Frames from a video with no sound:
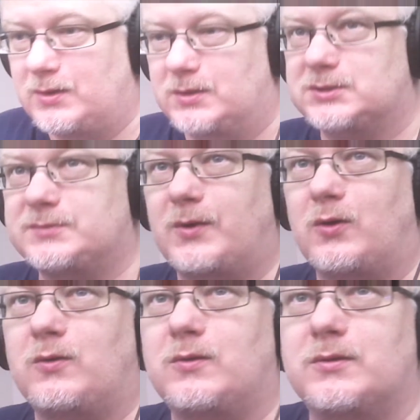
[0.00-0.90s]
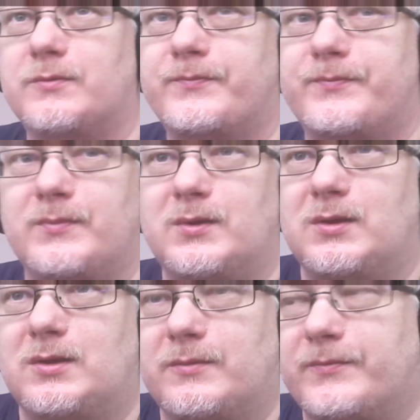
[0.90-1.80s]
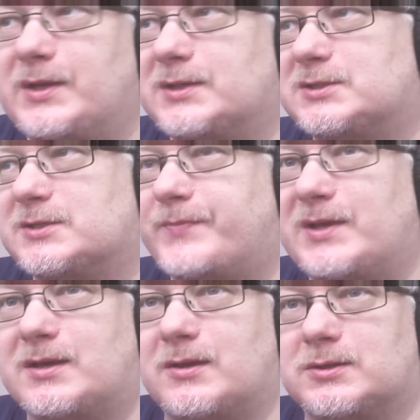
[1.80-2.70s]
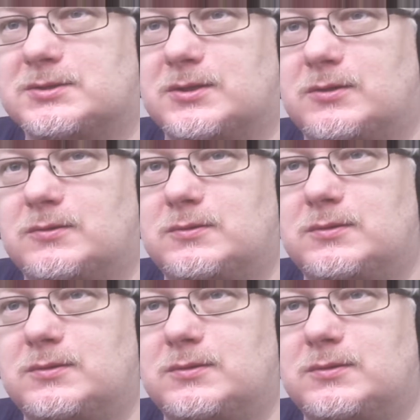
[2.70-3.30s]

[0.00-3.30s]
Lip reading: small piece of speakers, so